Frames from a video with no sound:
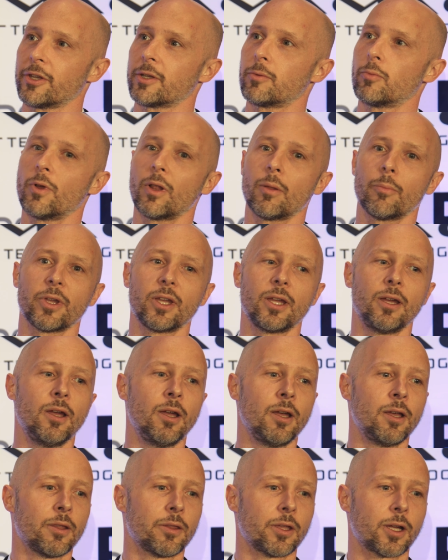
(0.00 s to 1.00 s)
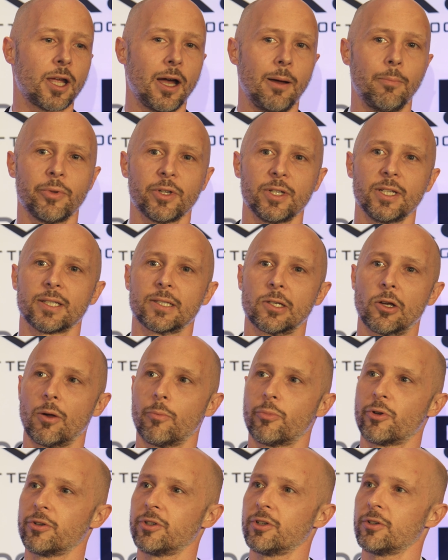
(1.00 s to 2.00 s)
It will be the companies who are
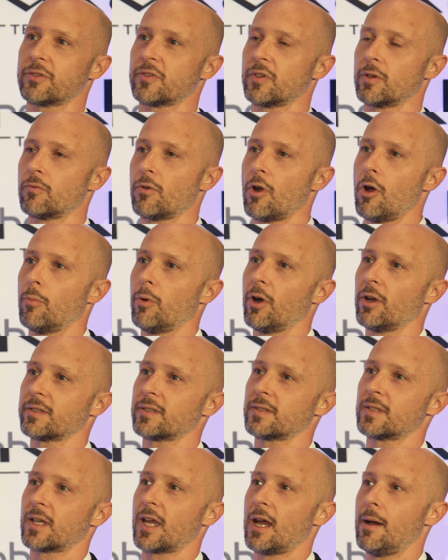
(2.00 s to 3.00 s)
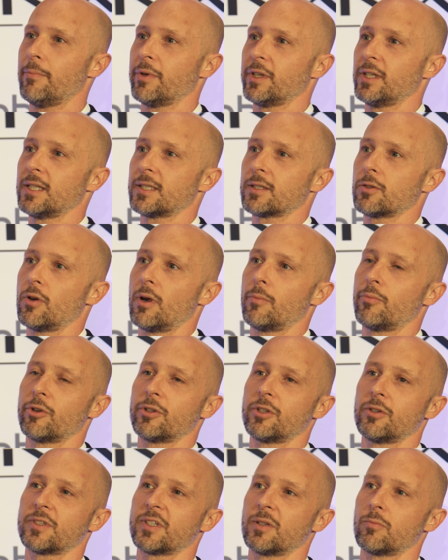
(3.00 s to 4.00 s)
producing robots, the companies who are
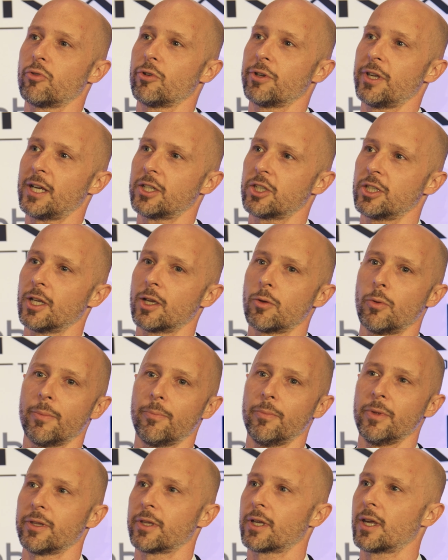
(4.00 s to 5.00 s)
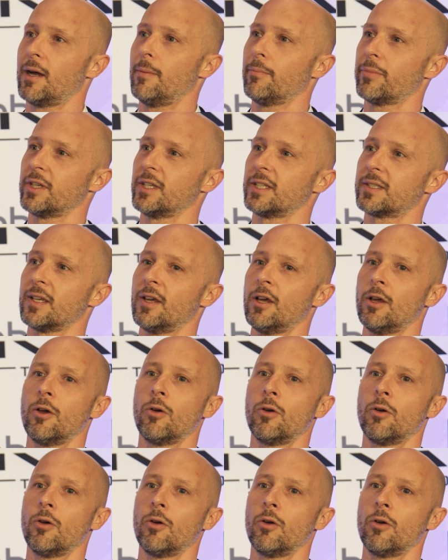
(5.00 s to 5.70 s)
producing production equipment, the companies